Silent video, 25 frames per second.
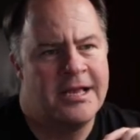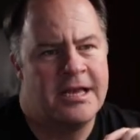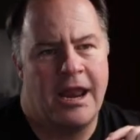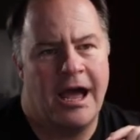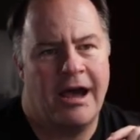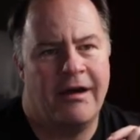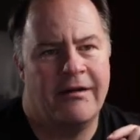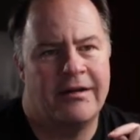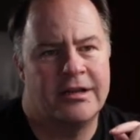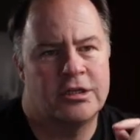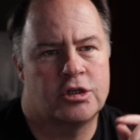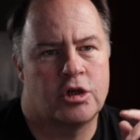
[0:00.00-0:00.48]

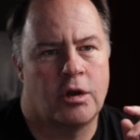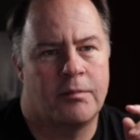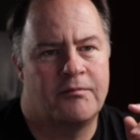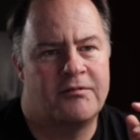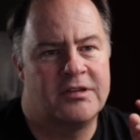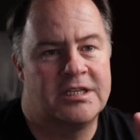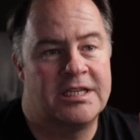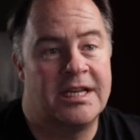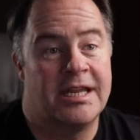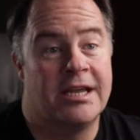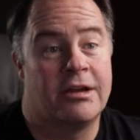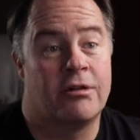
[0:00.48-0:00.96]
now it has
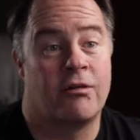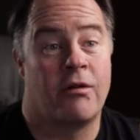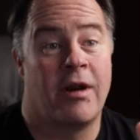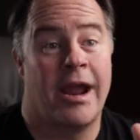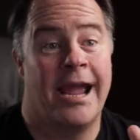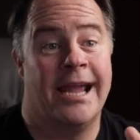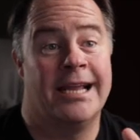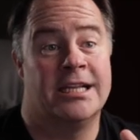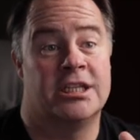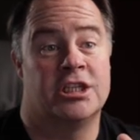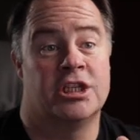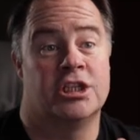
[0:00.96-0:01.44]
obviously
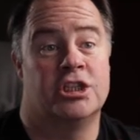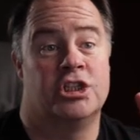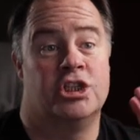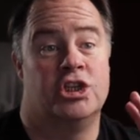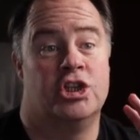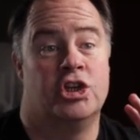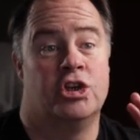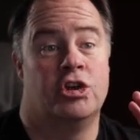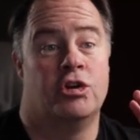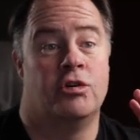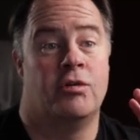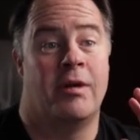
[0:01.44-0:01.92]
created
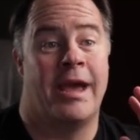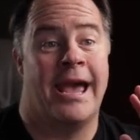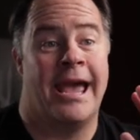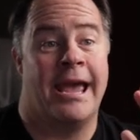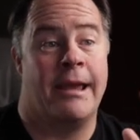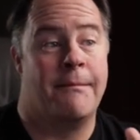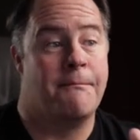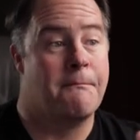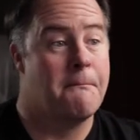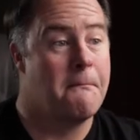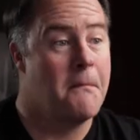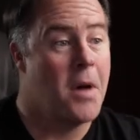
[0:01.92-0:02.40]
you
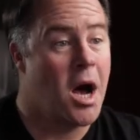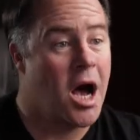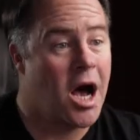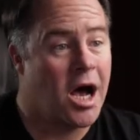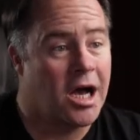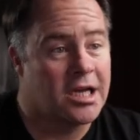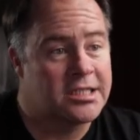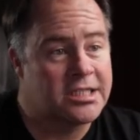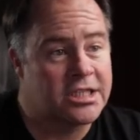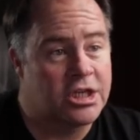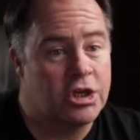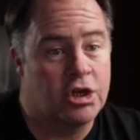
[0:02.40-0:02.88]
a
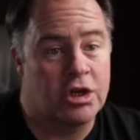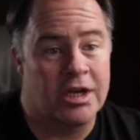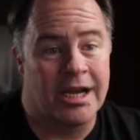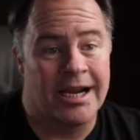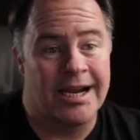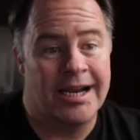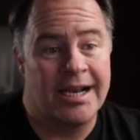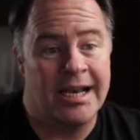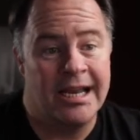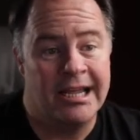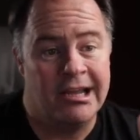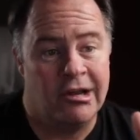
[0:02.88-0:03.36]
mask. You can
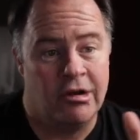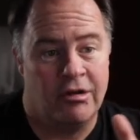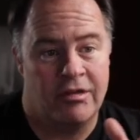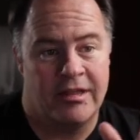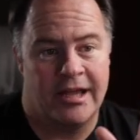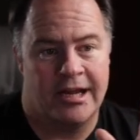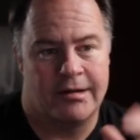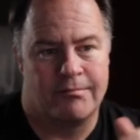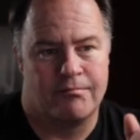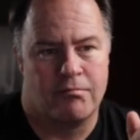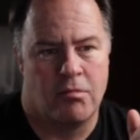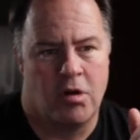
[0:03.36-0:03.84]
click on
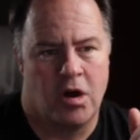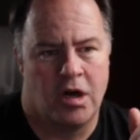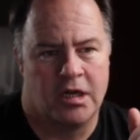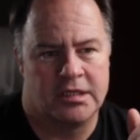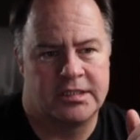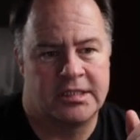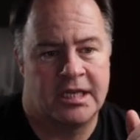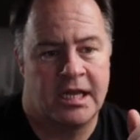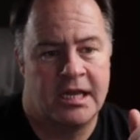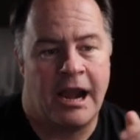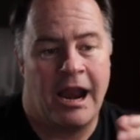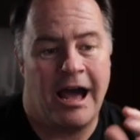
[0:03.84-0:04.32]
that
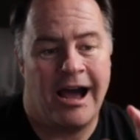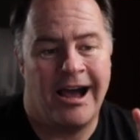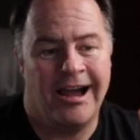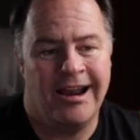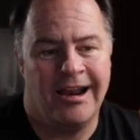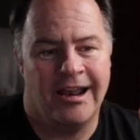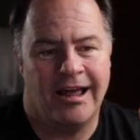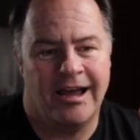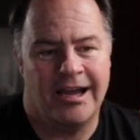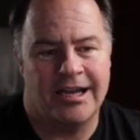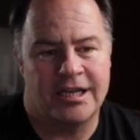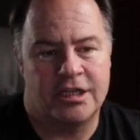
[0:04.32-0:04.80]
mask, and I
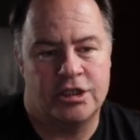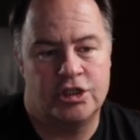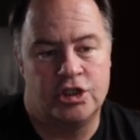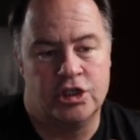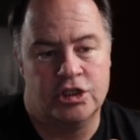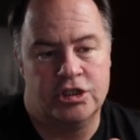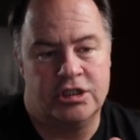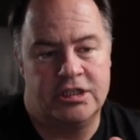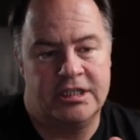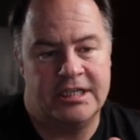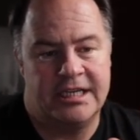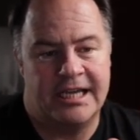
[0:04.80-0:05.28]
like
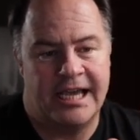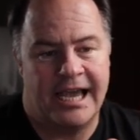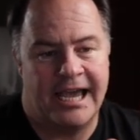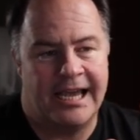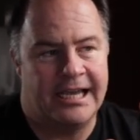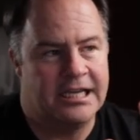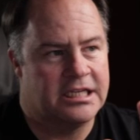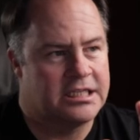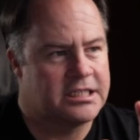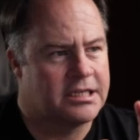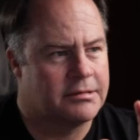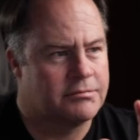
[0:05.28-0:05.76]
to
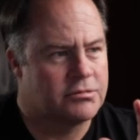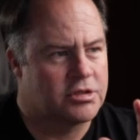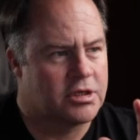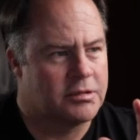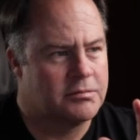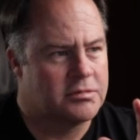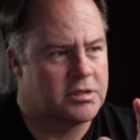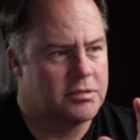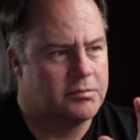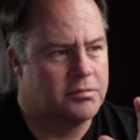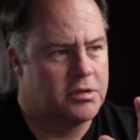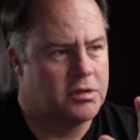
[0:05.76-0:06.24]
dehaze
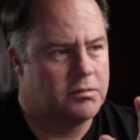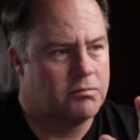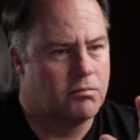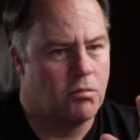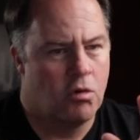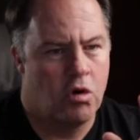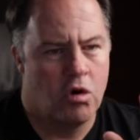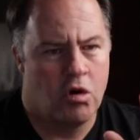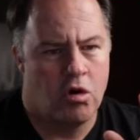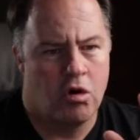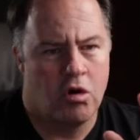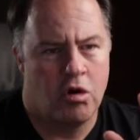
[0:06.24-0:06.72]
sometimes a bit
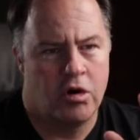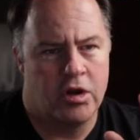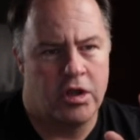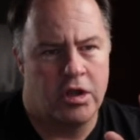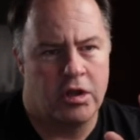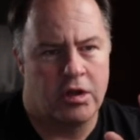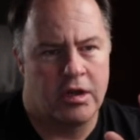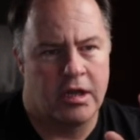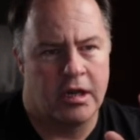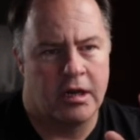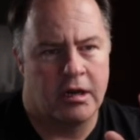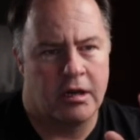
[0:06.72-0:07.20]
more.
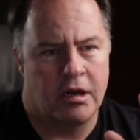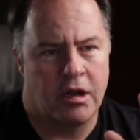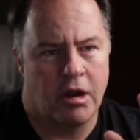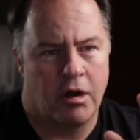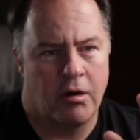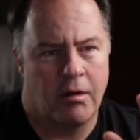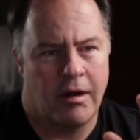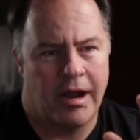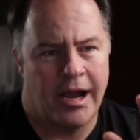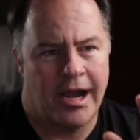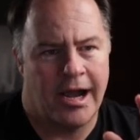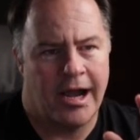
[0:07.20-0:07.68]
You can
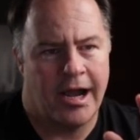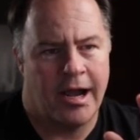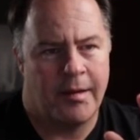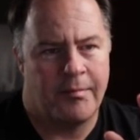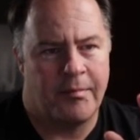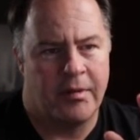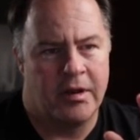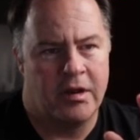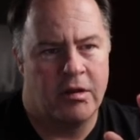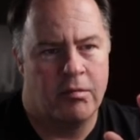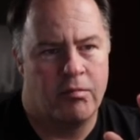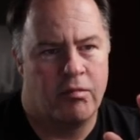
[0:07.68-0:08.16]
go
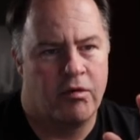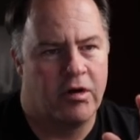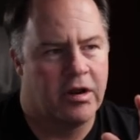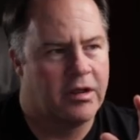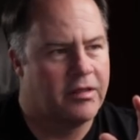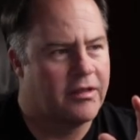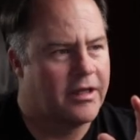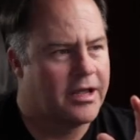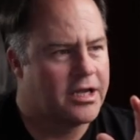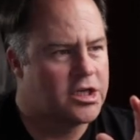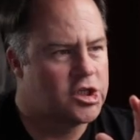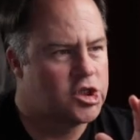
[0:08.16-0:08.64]
up and you bring
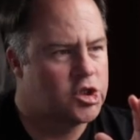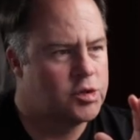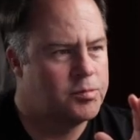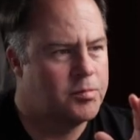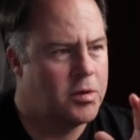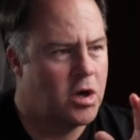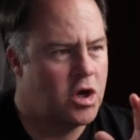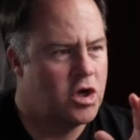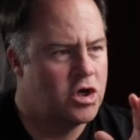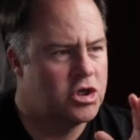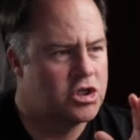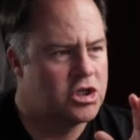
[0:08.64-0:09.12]
the
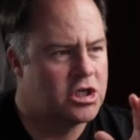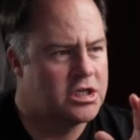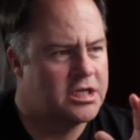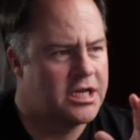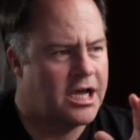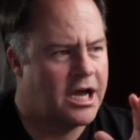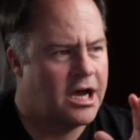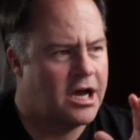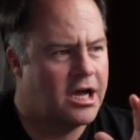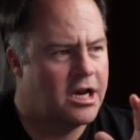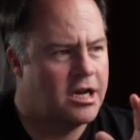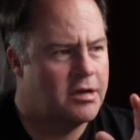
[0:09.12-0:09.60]
exposure
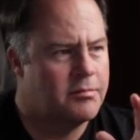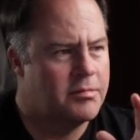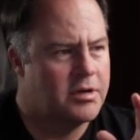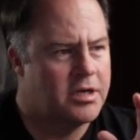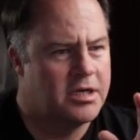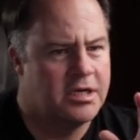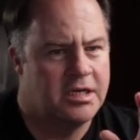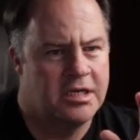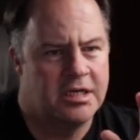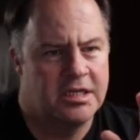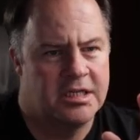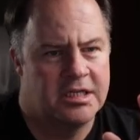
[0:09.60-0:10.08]
down a
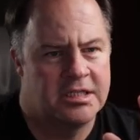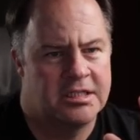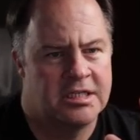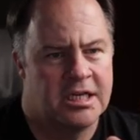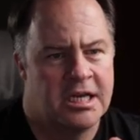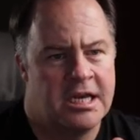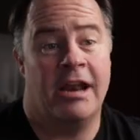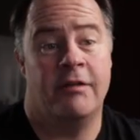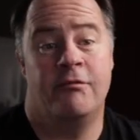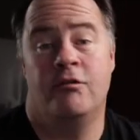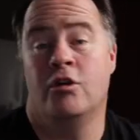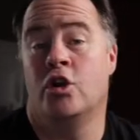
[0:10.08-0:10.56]
bit,
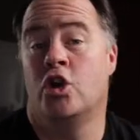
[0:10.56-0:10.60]
and if